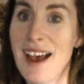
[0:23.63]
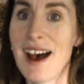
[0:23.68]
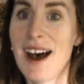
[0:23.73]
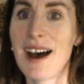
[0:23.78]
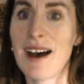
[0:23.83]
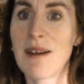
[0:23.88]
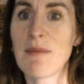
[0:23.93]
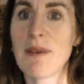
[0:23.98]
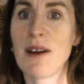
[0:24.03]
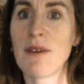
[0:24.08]

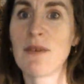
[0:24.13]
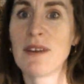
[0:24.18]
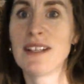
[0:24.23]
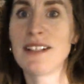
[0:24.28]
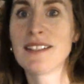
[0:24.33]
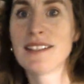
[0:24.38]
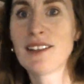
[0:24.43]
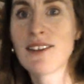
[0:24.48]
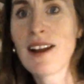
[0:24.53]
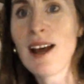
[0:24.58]
I wanted to
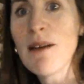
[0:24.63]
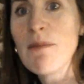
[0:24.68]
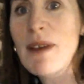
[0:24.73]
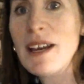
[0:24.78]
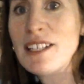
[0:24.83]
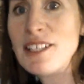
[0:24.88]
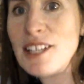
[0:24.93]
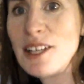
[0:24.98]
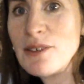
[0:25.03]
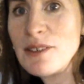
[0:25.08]
start out by
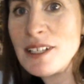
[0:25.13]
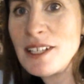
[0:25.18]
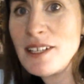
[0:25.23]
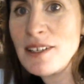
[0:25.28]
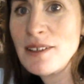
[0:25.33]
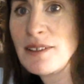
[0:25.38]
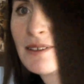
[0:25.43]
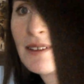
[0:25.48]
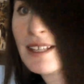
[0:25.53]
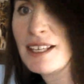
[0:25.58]
showing
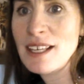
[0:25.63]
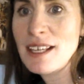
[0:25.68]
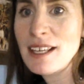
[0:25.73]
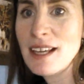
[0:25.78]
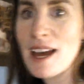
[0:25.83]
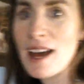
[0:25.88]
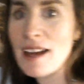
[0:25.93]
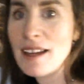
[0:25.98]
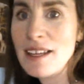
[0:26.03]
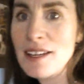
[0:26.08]
you the
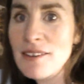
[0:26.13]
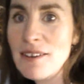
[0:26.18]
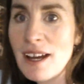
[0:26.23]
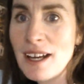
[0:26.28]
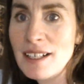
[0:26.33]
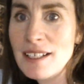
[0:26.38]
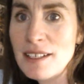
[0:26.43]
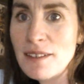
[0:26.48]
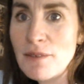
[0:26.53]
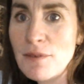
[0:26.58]

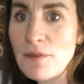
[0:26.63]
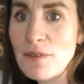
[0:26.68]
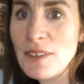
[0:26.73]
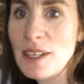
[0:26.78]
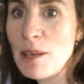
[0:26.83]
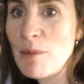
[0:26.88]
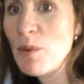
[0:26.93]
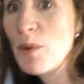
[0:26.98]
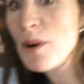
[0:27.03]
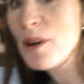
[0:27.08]
interactive
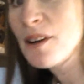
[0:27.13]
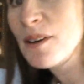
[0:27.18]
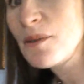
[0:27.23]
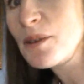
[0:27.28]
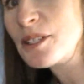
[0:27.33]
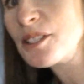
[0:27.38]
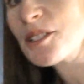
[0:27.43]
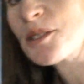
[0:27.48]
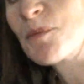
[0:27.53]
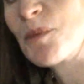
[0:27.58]
keyboard,
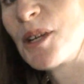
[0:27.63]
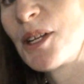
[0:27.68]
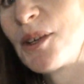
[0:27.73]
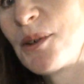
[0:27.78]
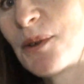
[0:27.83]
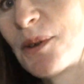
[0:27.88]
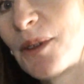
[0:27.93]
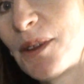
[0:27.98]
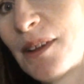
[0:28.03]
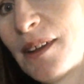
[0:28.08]
which is pretty
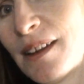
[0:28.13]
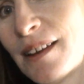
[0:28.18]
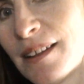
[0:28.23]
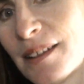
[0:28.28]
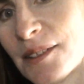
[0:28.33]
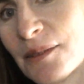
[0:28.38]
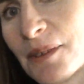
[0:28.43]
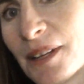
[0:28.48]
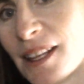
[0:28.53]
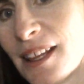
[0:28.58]
cool.
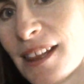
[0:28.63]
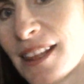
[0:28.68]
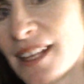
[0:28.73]
It's one of the